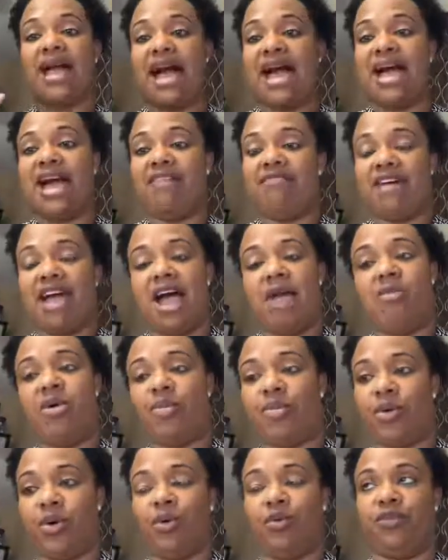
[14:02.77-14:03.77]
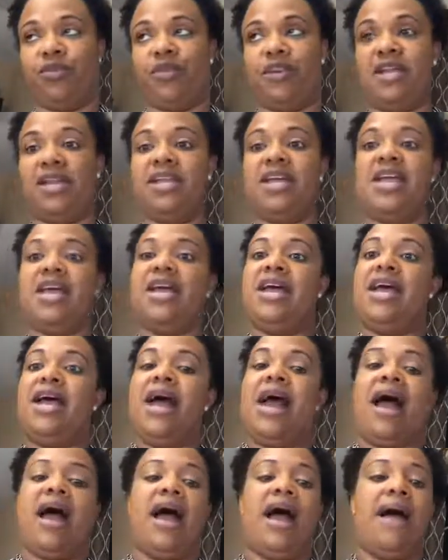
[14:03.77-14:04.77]
I have ibuprofen,
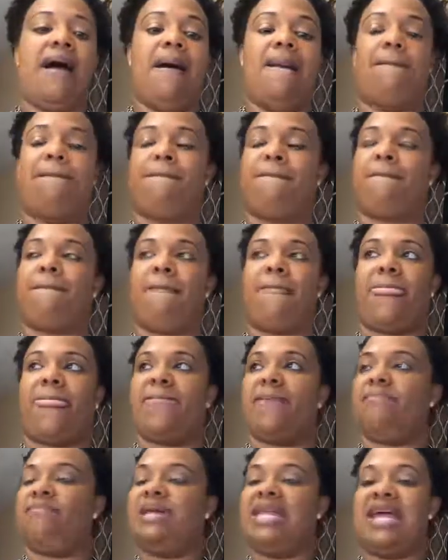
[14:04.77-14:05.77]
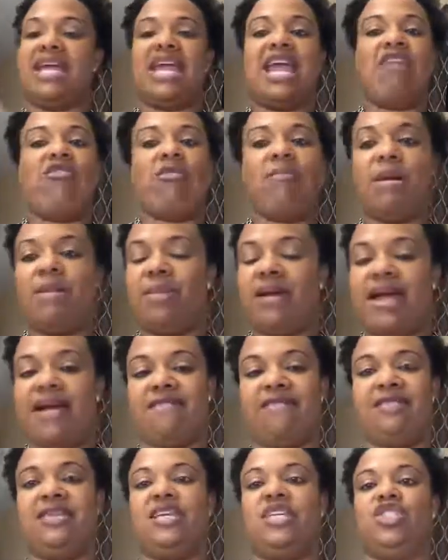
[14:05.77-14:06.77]
but I can't remember
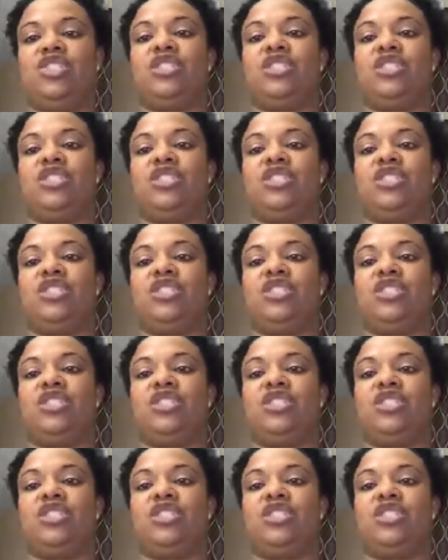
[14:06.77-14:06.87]
everything.